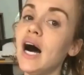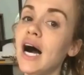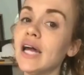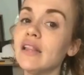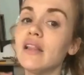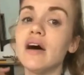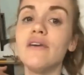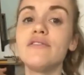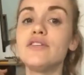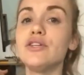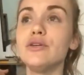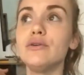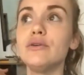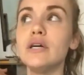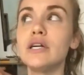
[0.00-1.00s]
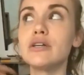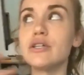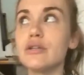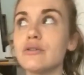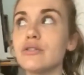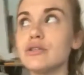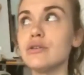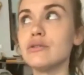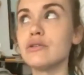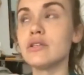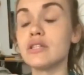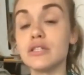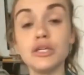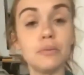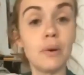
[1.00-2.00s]
I'd love to introduce you to
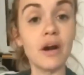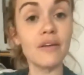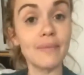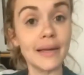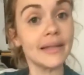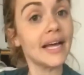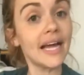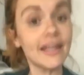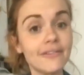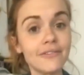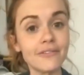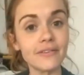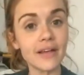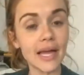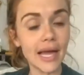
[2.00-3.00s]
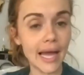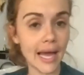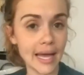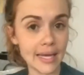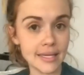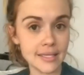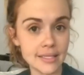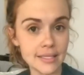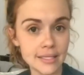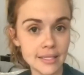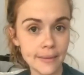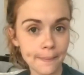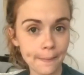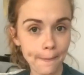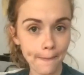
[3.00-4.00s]
this new part of my life. And
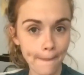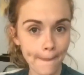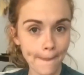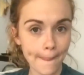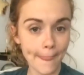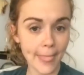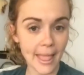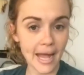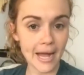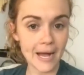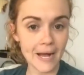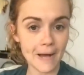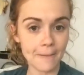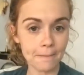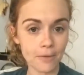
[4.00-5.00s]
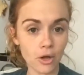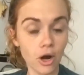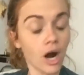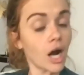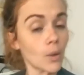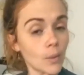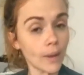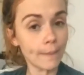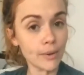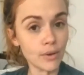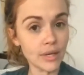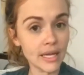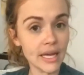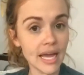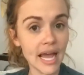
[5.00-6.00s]
go to Hardware
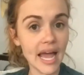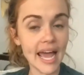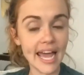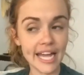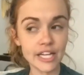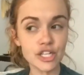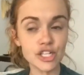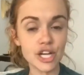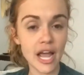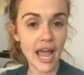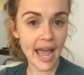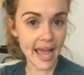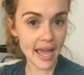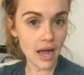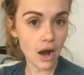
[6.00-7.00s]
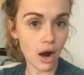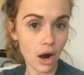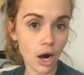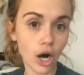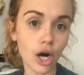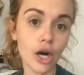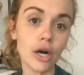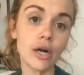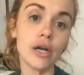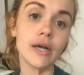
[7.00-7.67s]
Beauty, HARDWEAR